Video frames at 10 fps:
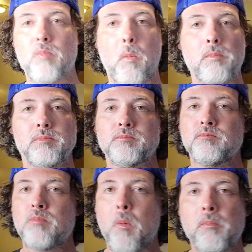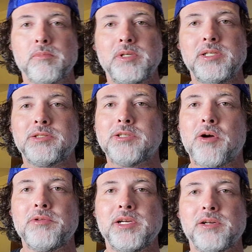Mm,
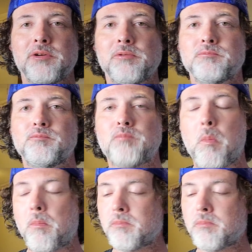it's so tender.